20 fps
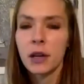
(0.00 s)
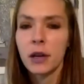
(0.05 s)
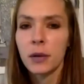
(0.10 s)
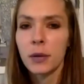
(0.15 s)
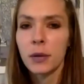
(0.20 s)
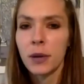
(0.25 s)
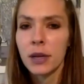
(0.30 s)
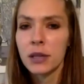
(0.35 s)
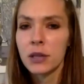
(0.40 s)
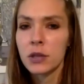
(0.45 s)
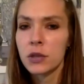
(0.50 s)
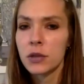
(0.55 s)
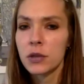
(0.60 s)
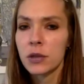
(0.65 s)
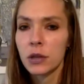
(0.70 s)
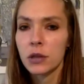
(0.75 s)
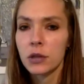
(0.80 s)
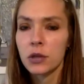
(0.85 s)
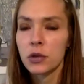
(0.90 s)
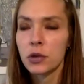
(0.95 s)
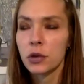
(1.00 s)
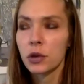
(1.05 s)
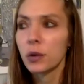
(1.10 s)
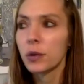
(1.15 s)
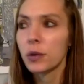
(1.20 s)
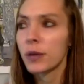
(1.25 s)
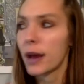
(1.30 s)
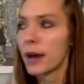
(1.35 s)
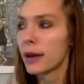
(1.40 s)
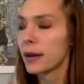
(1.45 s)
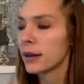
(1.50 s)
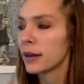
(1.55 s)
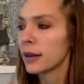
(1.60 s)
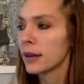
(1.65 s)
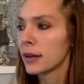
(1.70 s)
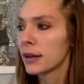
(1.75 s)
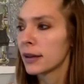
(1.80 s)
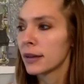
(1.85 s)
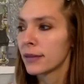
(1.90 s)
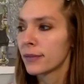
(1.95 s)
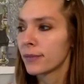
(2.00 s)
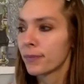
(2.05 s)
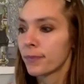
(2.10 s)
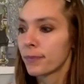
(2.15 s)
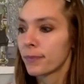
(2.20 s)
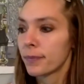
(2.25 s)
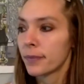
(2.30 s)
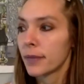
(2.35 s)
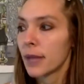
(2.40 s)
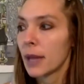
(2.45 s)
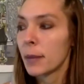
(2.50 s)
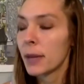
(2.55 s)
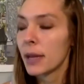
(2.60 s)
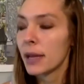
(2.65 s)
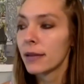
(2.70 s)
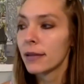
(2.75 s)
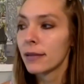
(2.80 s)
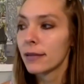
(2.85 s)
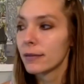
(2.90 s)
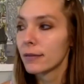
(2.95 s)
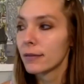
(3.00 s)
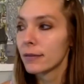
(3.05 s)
it's true that, I mean,